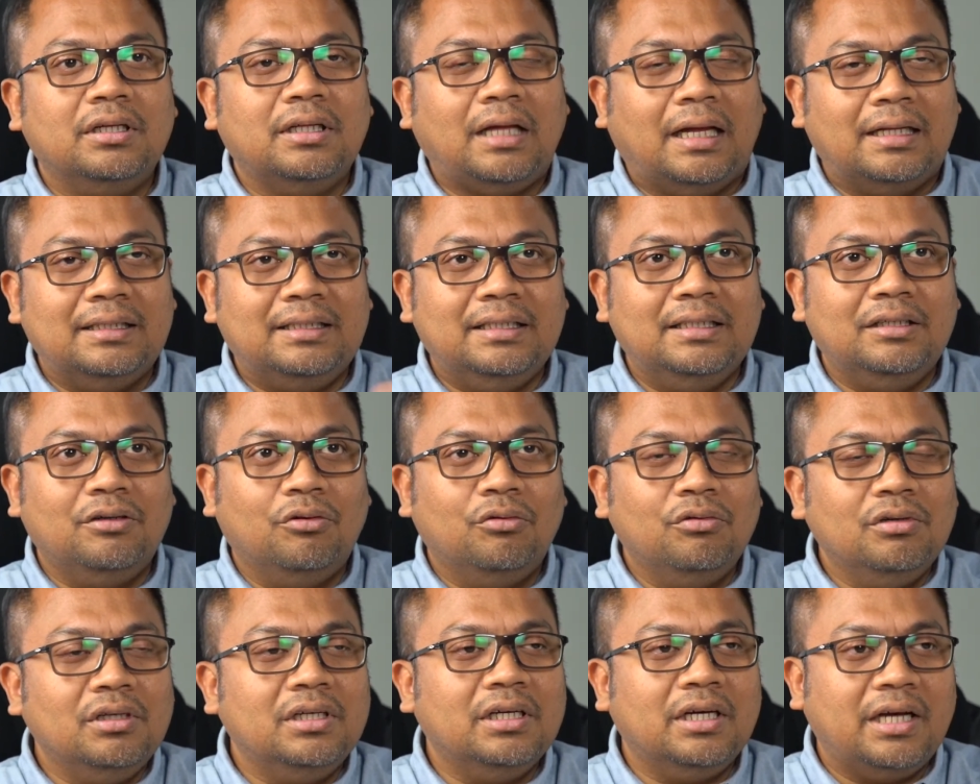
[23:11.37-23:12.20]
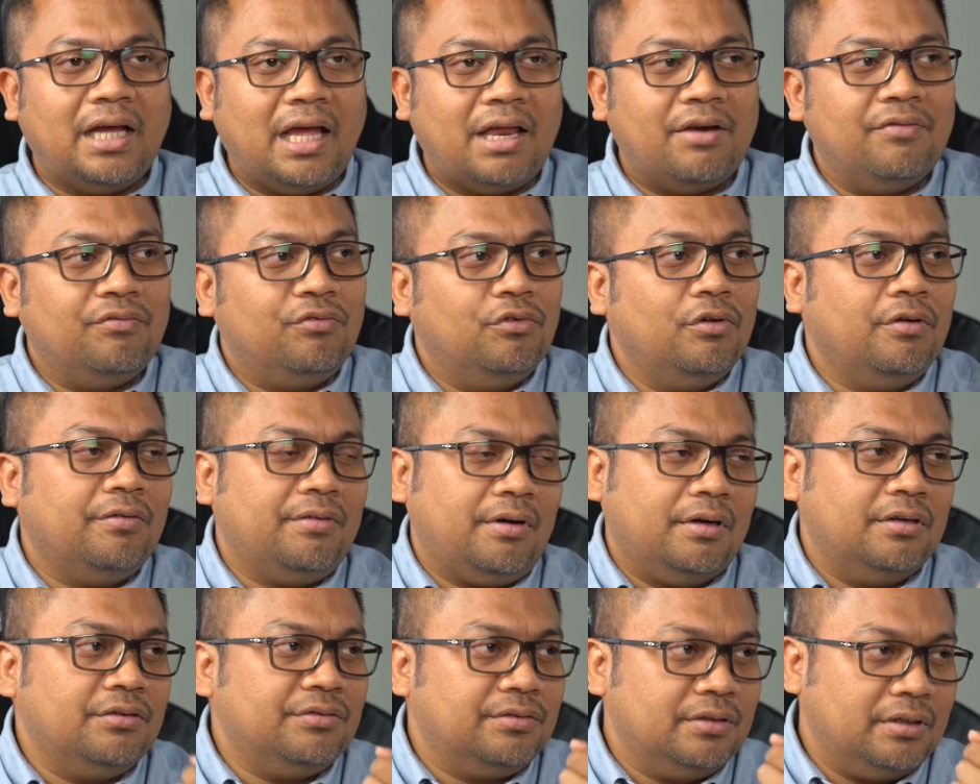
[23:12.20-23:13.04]
I think only a handful of
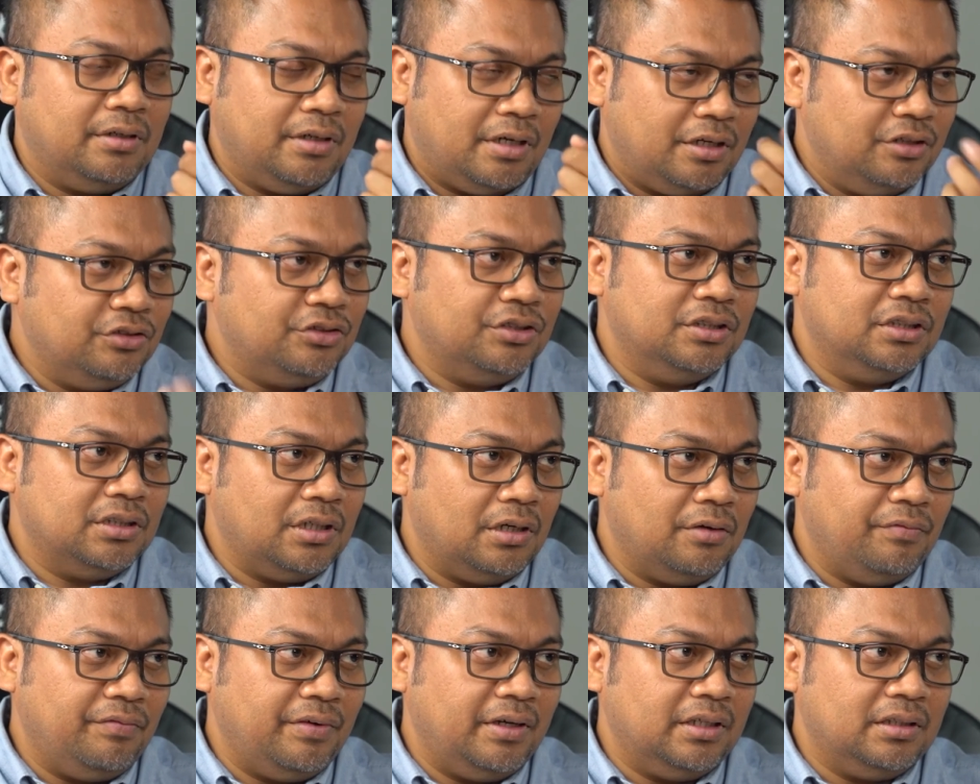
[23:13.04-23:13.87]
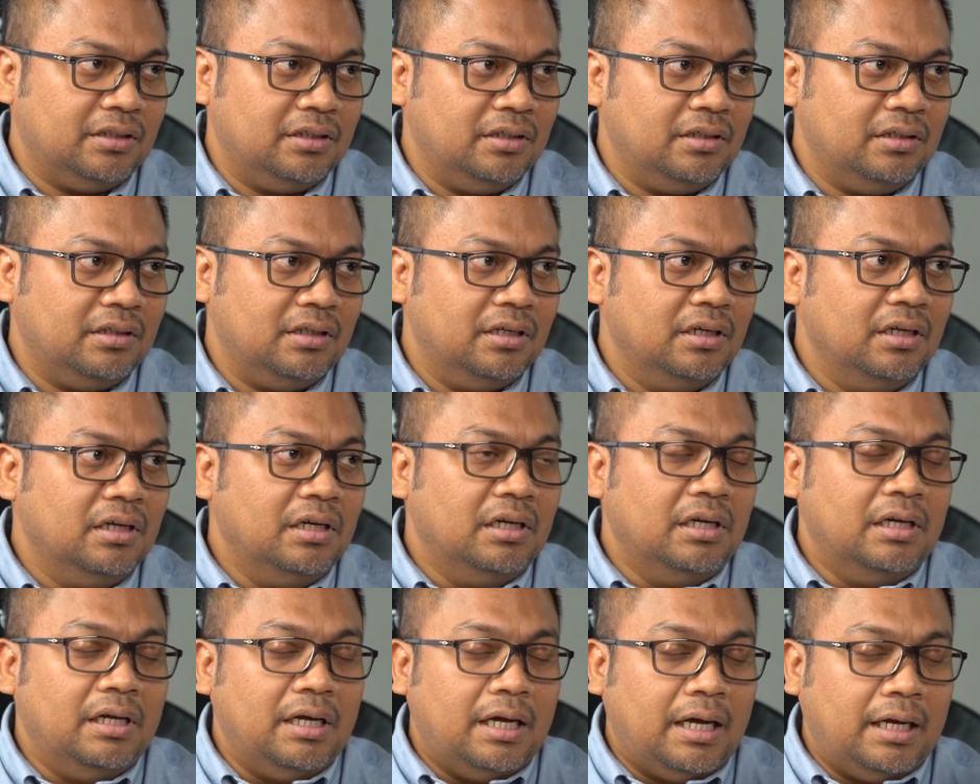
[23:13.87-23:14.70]
countries are affected.
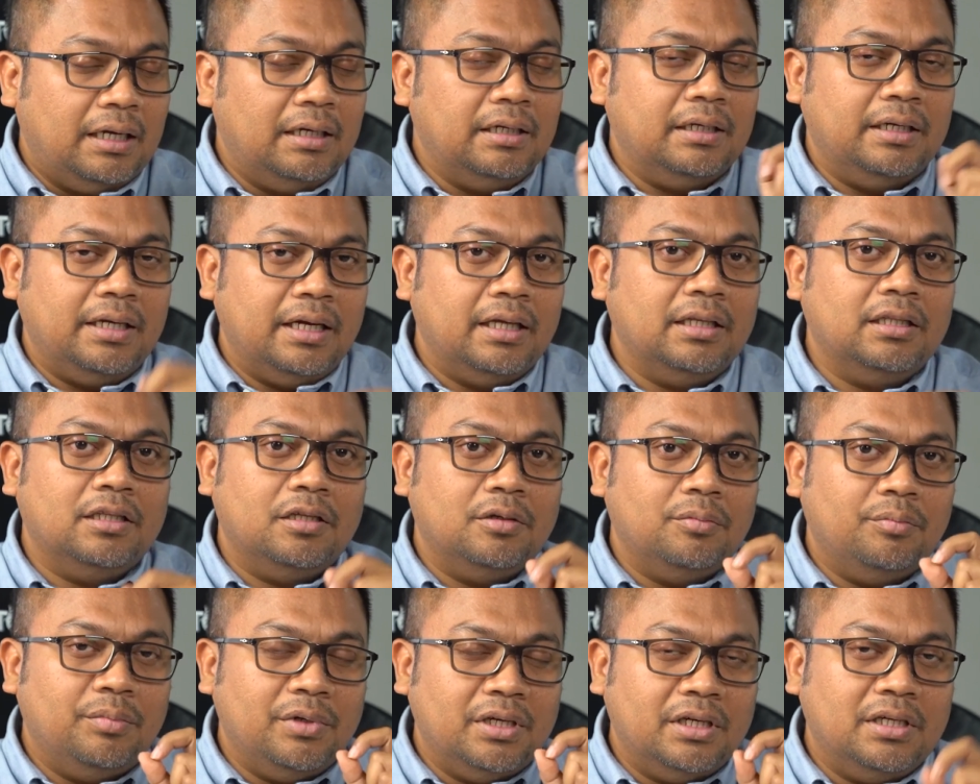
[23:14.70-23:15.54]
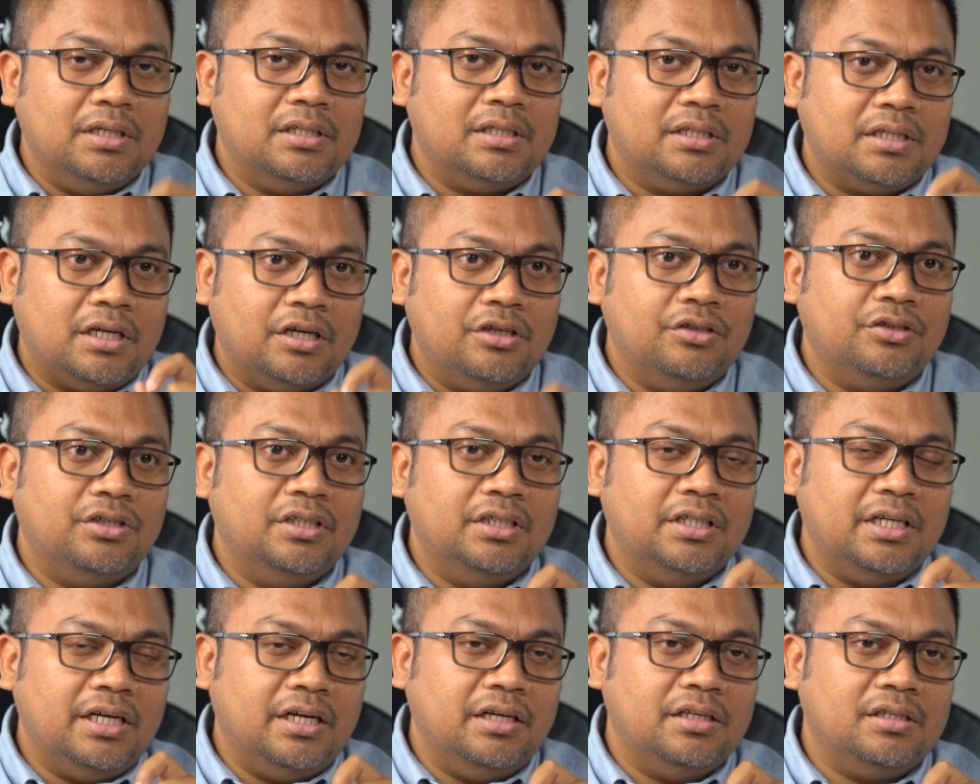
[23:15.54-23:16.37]
And again, the biggest
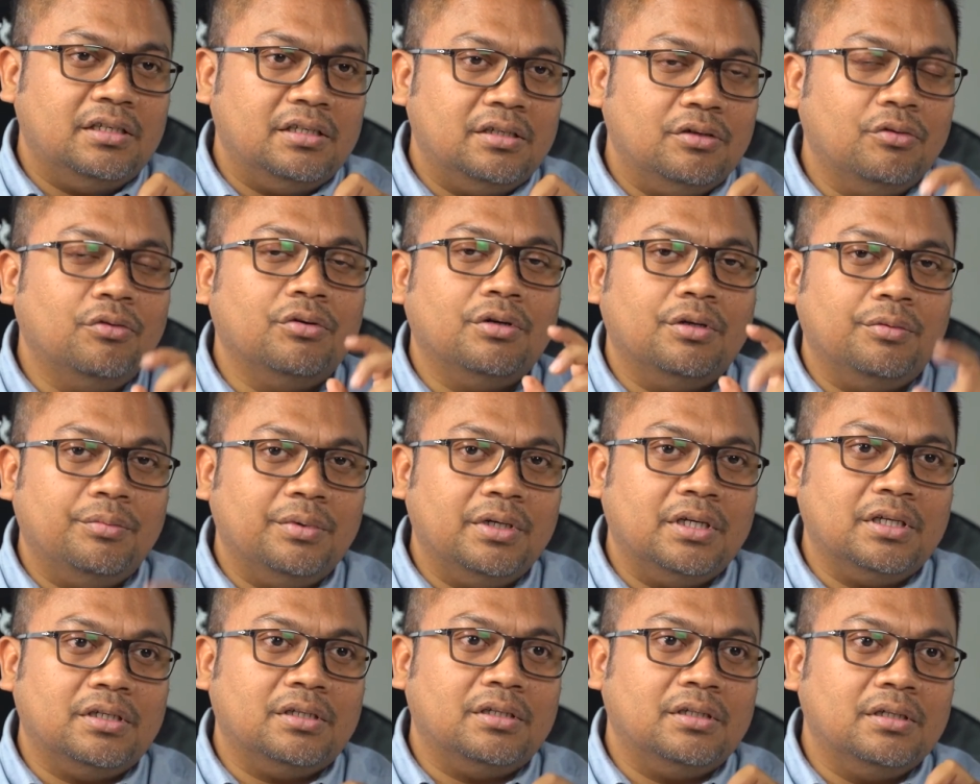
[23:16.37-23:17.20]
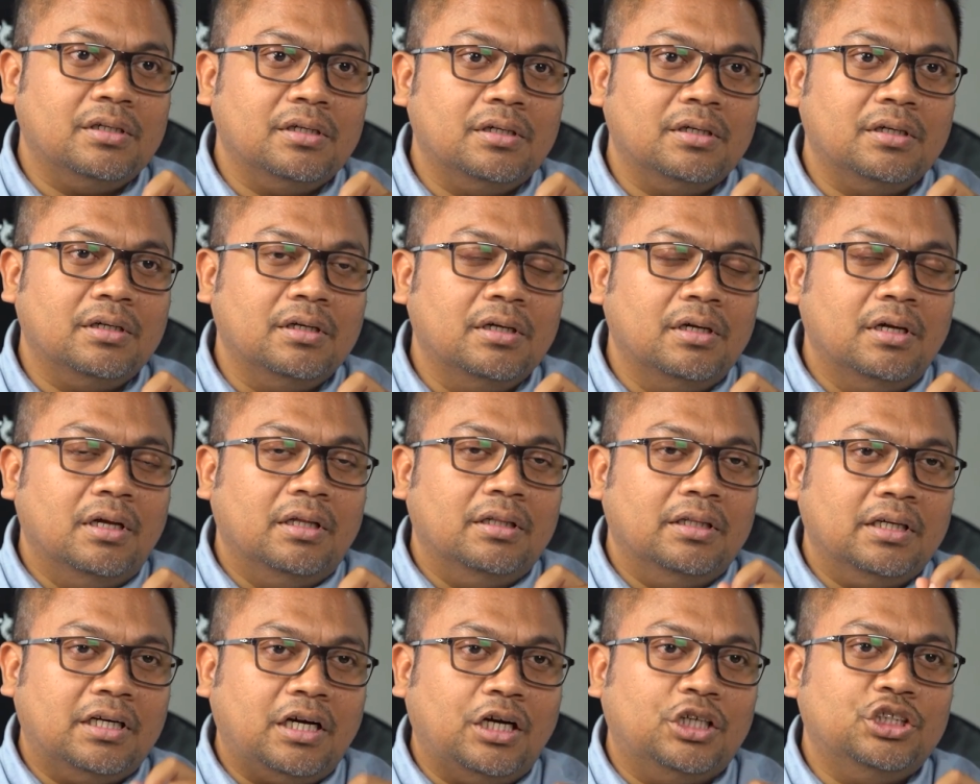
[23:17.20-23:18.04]
country that is, not the biggest, the
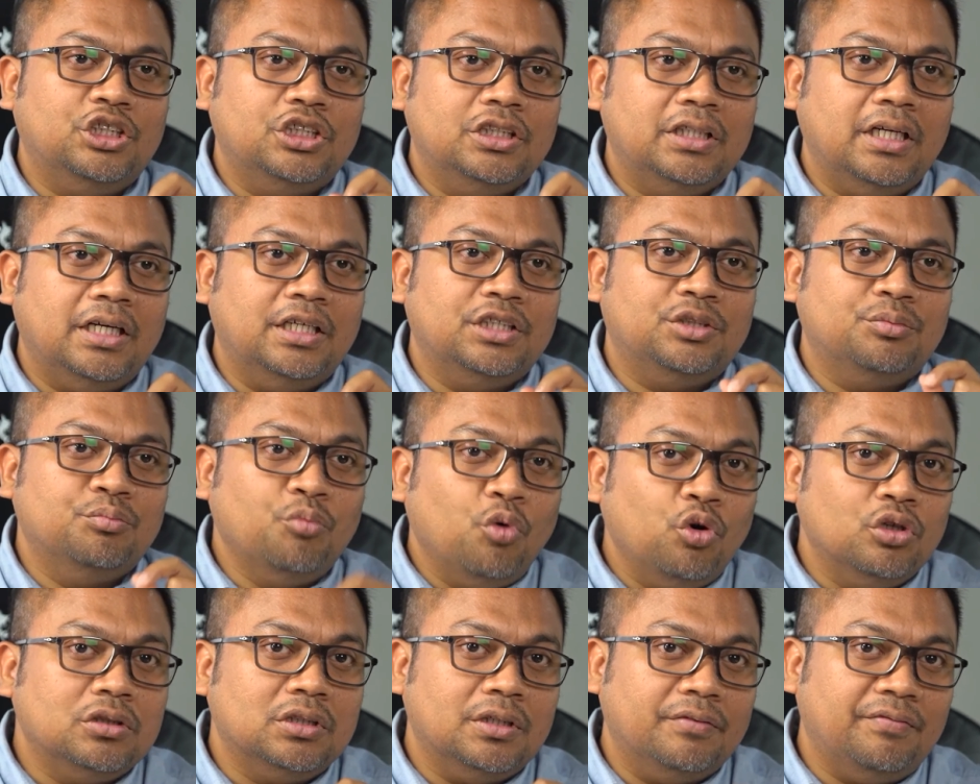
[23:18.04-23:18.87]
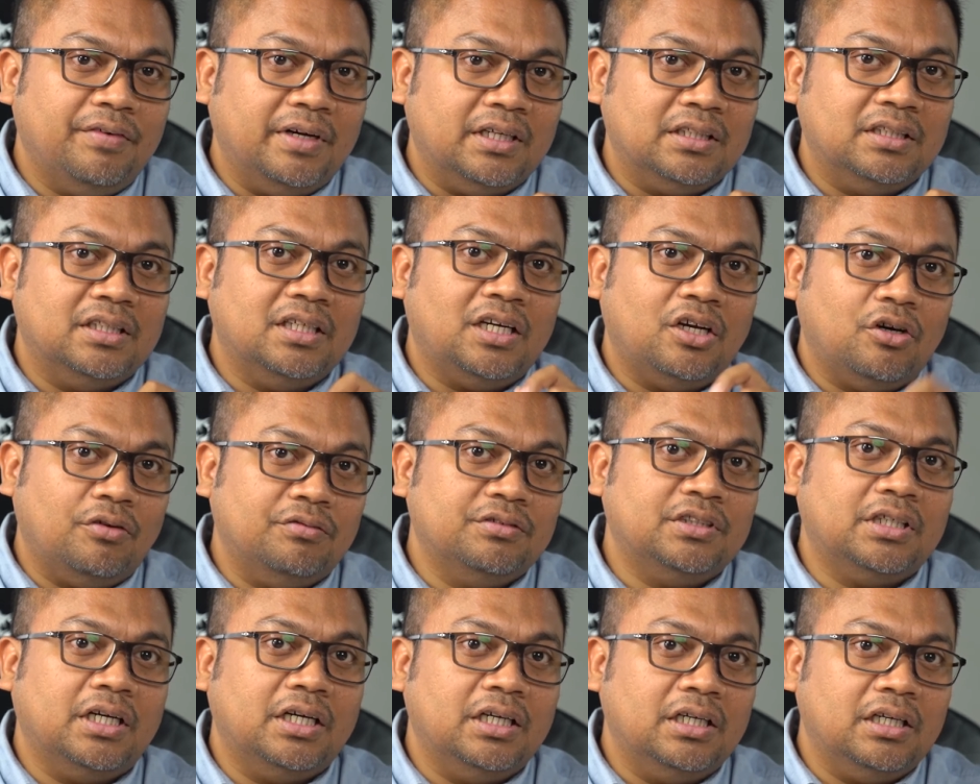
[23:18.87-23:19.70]
country that is most affected out of
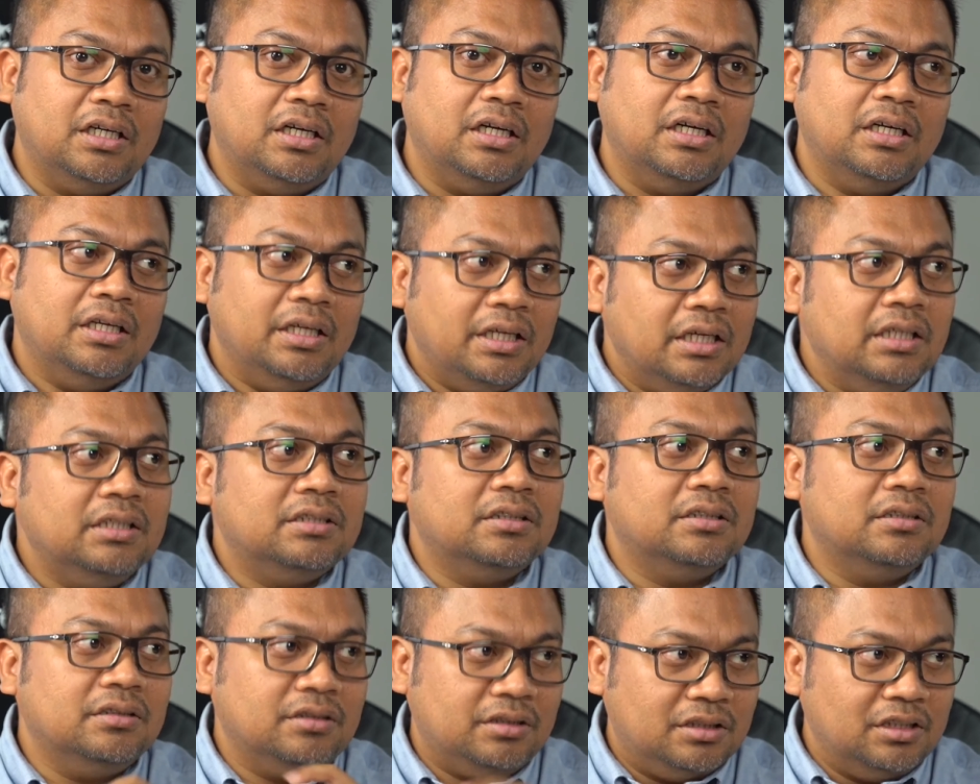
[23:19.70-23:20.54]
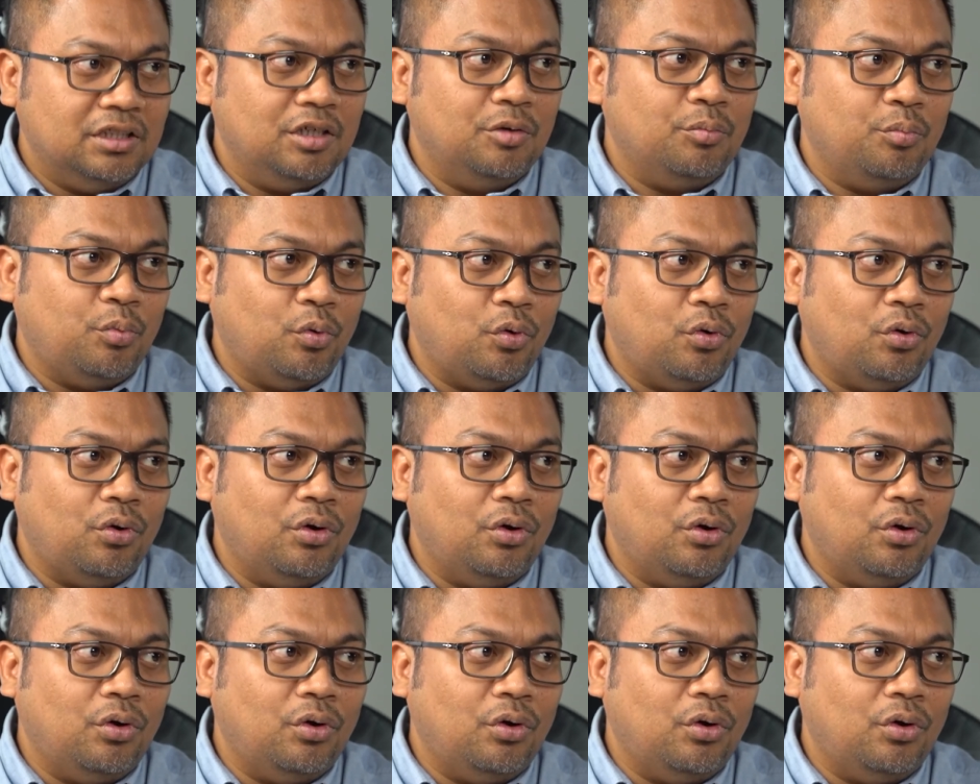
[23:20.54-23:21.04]
China is Singapore.